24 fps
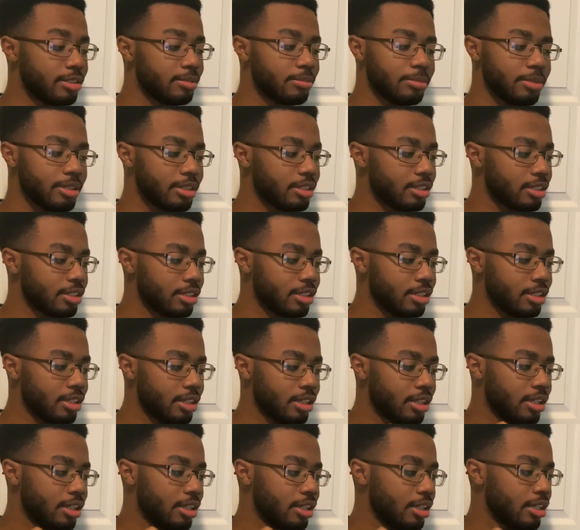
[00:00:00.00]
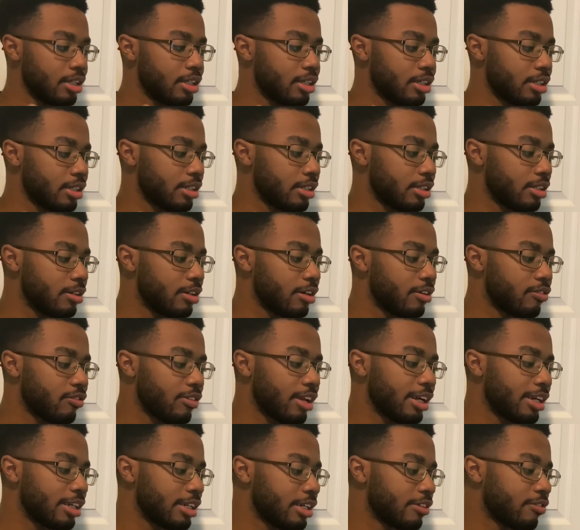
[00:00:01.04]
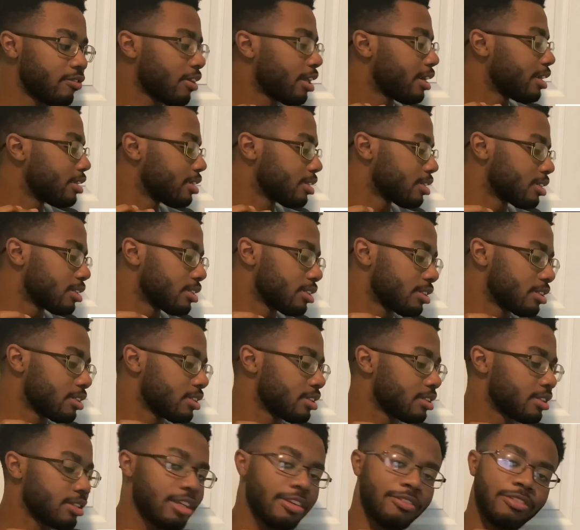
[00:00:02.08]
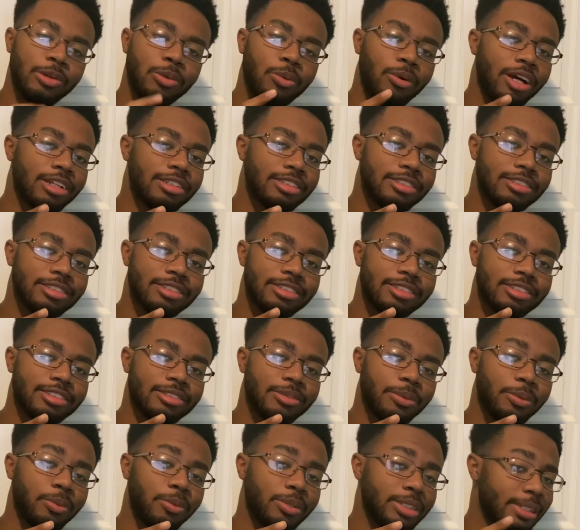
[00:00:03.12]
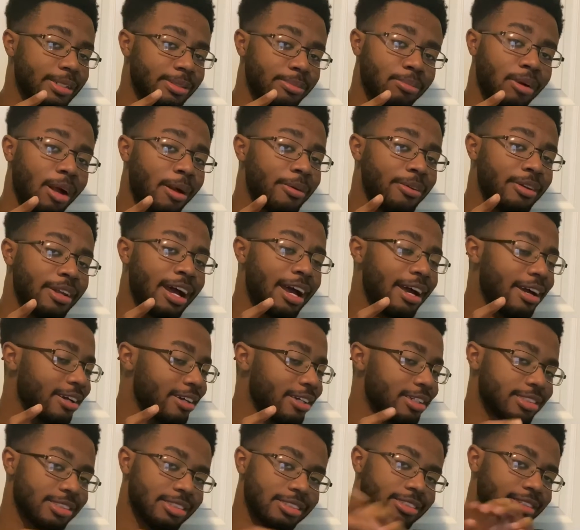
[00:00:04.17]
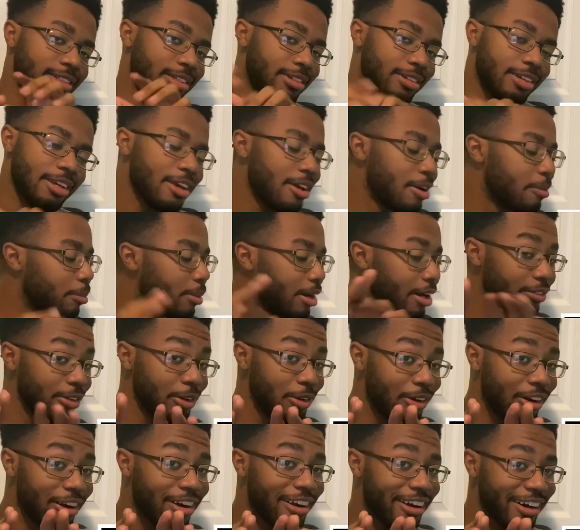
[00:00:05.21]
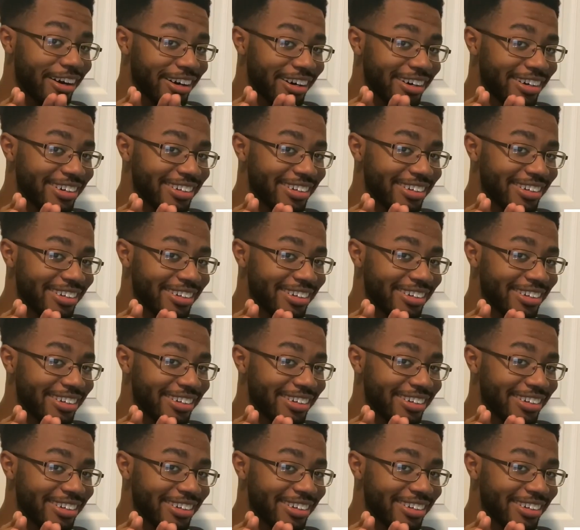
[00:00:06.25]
But you know, if flight, if you're watching this, which probably not, because you know, but if you are,